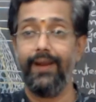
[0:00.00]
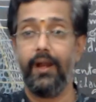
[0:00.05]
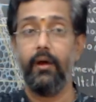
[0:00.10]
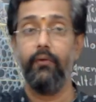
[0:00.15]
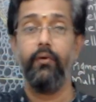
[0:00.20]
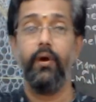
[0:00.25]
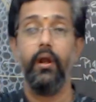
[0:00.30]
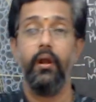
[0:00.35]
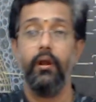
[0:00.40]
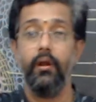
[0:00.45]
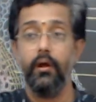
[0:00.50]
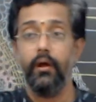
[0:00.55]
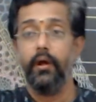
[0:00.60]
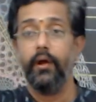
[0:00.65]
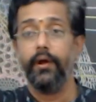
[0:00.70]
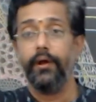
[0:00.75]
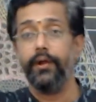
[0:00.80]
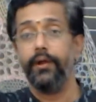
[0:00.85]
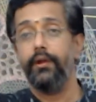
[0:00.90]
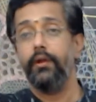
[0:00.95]

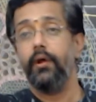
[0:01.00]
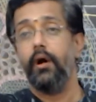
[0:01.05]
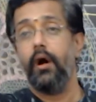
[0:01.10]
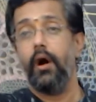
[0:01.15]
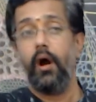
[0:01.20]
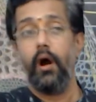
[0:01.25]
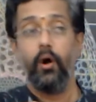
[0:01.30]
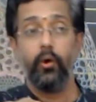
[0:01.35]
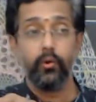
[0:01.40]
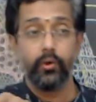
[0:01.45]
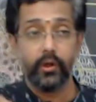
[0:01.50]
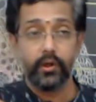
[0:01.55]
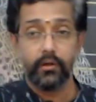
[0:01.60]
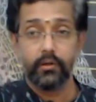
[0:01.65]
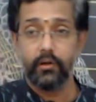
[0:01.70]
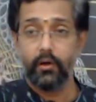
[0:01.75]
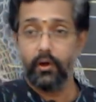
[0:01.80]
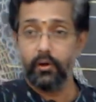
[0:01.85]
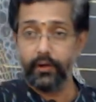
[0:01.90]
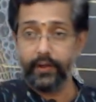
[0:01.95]
level in the
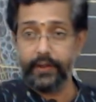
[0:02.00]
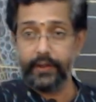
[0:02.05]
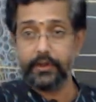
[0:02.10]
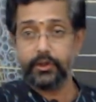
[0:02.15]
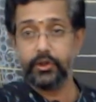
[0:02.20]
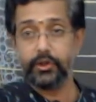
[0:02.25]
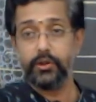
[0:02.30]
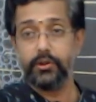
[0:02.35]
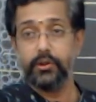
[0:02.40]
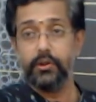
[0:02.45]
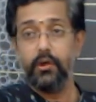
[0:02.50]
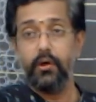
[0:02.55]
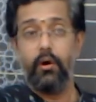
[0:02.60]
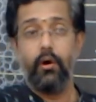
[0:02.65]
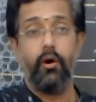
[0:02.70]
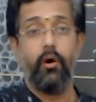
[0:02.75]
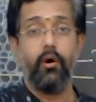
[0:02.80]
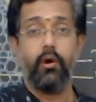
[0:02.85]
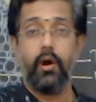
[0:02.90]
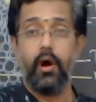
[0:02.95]
outer cortex
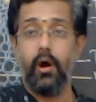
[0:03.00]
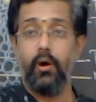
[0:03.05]
or